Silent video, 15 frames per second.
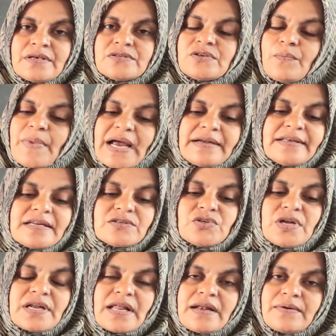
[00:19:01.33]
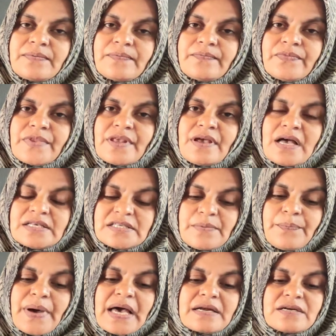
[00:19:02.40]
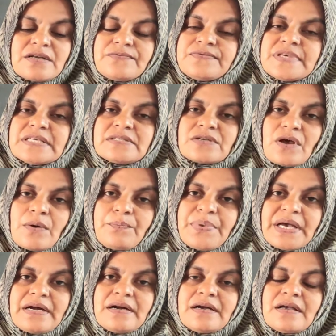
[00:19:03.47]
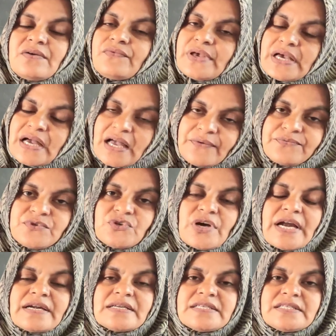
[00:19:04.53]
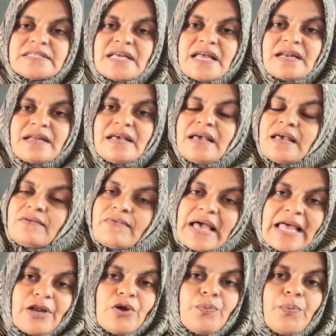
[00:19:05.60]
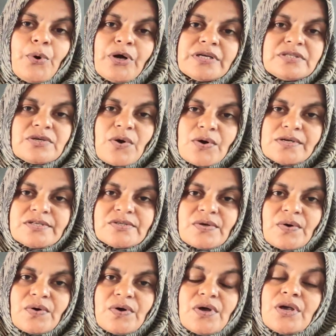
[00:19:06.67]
So, my dear children, as a part of this topic, we have to understand a value point also.